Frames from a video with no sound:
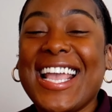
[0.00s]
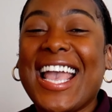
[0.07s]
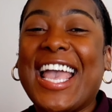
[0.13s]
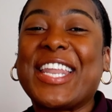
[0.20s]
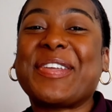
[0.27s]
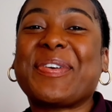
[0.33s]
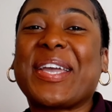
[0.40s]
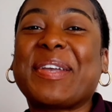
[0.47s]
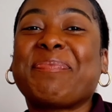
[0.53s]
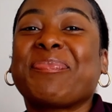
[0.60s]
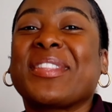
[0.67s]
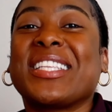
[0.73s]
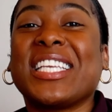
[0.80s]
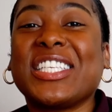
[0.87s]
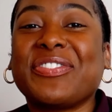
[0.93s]
Anyway,
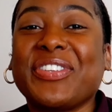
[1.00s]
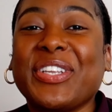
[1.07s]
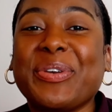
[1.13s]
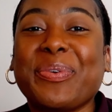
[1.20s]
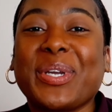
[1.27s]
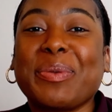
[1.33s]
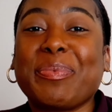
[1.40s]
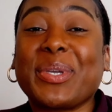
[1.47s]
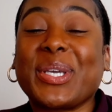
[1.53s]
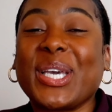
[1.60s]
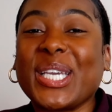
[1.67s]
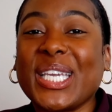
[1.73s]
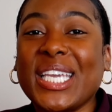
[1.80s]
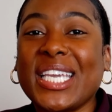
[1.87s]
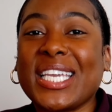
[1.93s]
today's video we're gonna be
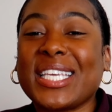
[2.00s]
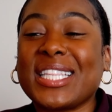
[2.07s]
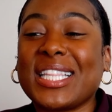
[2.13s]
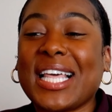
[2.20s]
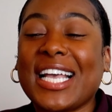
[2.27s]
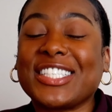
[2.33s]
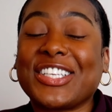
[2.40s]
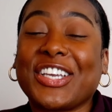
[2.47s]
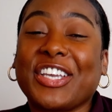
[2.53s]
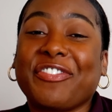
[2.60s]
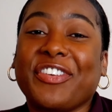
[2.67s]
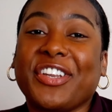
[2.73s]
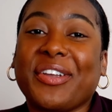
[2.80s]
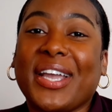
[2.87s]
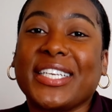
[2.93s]
cooking. The last cooking
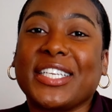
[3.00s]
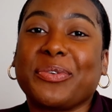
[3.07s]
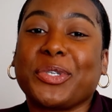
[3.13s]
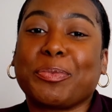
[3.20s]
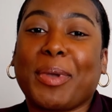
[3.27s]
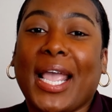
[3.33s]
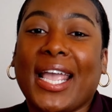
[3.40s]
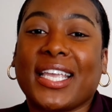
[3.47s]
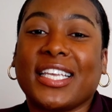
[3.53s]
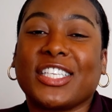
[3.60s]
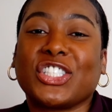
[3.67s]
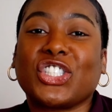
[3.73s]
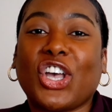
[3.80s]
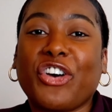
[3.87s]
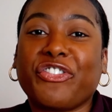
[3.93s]
video I did was my acne
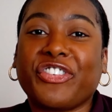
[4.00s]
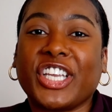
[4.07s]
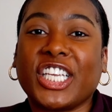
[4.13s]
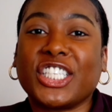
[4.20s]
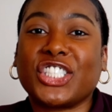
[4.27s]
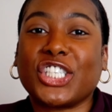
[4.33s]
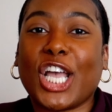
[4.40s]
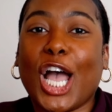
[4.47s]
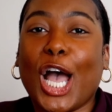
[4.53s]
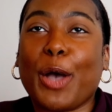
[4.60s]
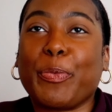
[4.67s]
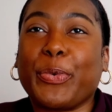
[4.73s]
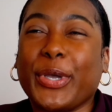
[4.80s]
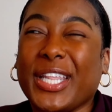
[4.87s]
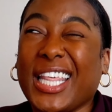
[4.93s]
and saltfish
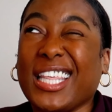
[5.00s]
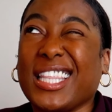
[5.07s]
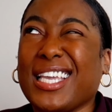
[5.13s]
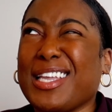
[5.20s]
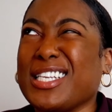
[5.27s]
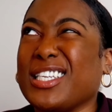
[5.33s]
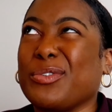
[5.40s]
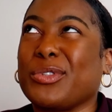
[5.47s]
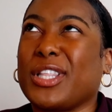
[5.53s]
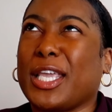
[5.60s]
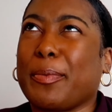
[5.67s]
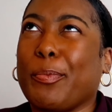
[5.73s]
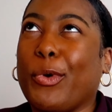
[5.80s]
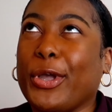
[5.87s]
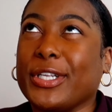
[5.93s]
with, I think I did it with
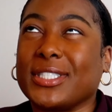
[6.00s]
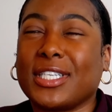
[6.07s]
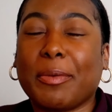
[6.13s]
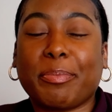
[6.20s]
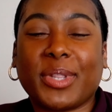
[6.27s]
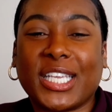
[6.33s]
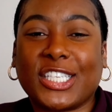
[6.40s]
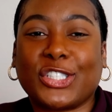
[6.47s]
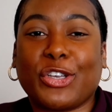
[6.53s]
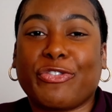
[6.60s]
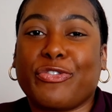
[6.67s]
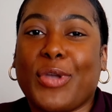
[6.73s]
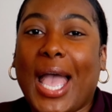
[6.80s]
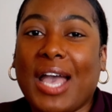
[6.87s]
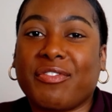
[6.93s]
like boiled dumplings. So
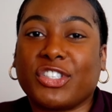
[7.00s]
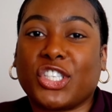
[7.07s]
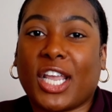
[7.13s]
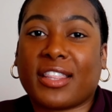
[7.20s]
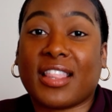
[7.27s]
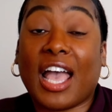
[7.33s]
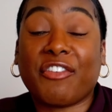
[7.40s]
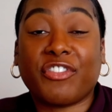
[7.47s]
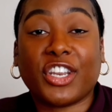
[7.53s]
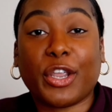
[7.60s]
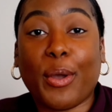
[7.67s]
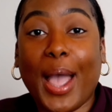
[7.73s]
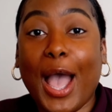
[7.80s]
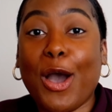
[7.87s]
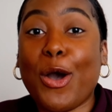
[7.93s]
if you haven't checked that
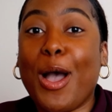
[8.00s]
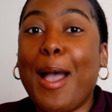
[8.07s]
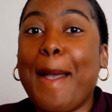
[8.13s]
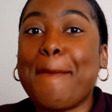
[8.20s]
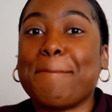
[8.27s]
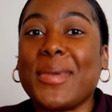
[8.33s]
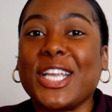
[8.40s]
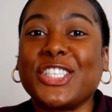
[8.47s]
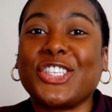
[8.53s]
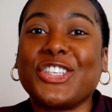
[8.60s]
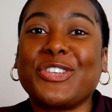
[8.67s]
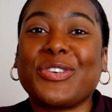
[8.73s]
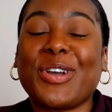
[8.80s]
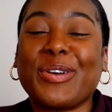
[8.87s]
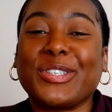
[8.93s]
video out, make sure
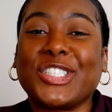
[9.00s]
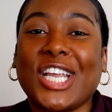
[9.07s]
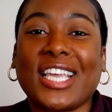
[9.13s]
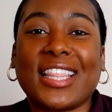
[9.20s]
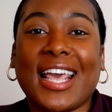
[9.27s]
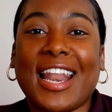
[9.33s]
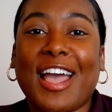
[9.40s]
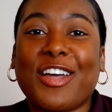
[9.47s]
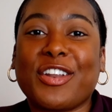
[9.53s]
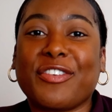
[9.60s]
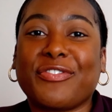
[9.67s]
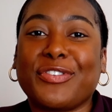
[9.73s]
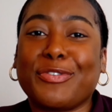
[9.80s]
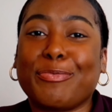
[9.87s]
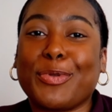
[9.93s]
you go and check that out
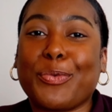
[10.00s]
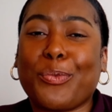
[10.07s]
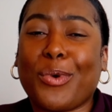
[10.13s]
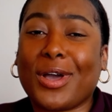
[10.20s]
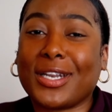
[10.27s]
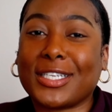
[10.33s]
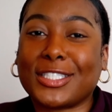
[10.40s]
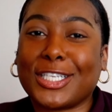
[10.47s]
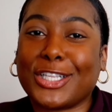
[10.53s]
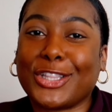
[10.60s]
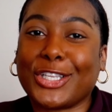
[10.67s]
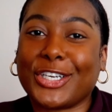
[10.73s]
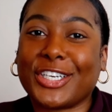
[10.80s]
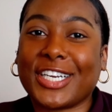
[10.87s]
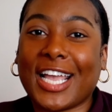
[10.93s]
if you've been wanting to
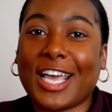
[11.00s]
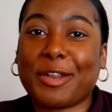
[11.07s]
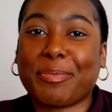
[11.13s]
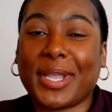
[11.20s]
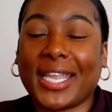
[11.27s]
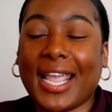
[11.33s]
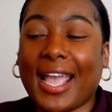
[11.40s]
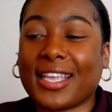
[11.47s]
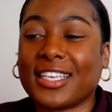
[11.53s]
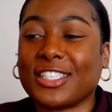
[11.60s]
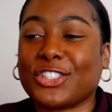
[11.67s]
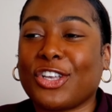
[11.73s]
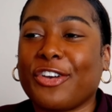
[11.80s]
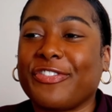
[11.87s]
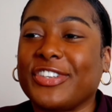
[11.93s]
learn how to make acne
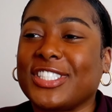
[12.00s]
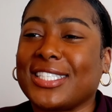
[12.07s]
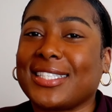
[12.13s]
and saltfish.